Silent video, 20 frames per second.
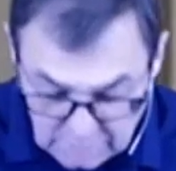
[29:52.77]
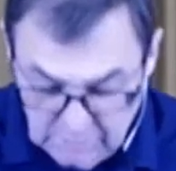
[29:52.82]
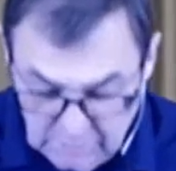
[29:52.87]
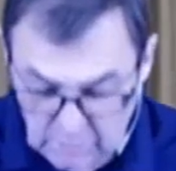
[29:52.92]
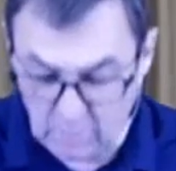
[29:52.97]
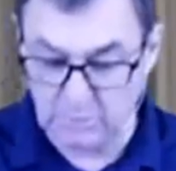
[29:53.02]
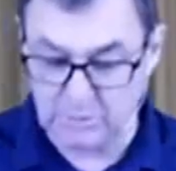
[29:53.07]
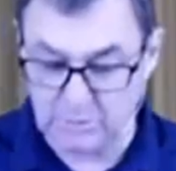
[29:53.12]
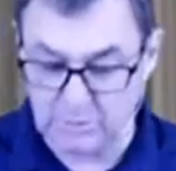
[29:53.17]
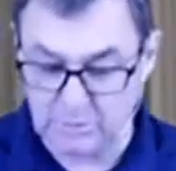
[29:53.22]

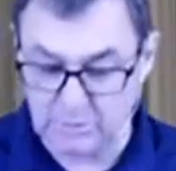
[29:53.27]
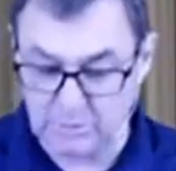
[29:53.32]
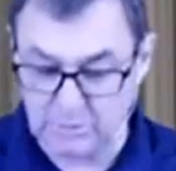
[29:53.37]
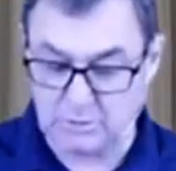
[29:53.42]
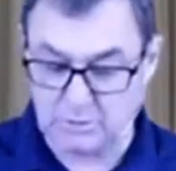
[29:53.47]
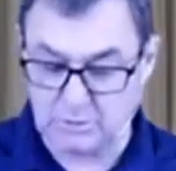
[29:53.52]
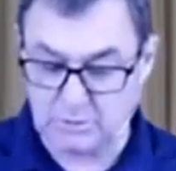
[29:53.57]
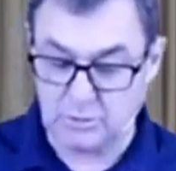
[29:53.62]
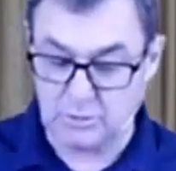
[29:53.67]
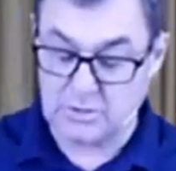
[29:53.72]
hold on to
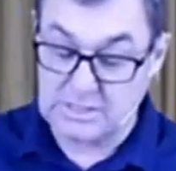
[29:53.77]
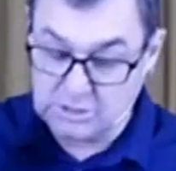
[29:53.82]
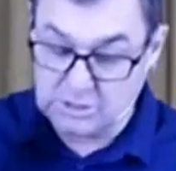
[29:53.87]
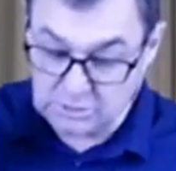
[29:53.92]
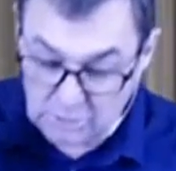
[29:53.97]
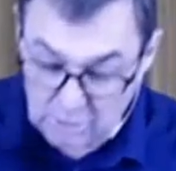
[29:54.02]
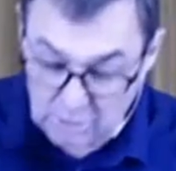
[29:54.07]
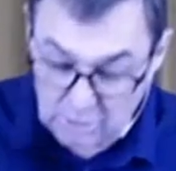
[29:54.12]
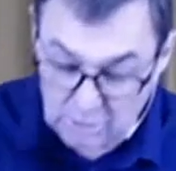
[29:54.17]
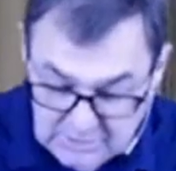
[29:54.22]
this, they
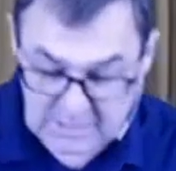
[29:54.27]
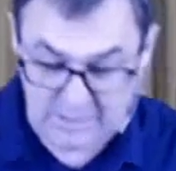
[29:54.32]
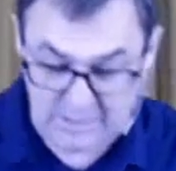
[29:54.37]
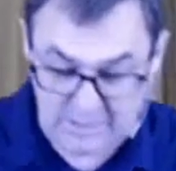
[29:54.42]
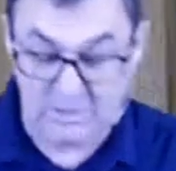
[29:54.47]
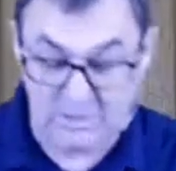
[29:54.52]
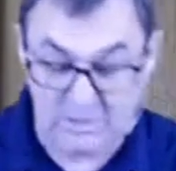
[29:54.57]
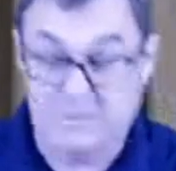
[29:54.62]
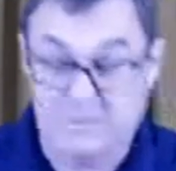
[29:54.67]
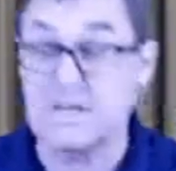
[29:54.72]
did not
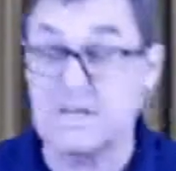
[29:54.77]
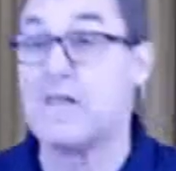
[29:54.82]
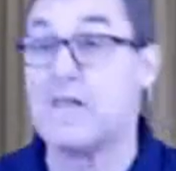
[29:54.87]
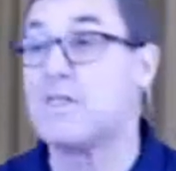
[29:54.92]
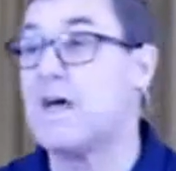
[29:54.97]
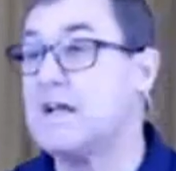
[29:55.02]
heed this.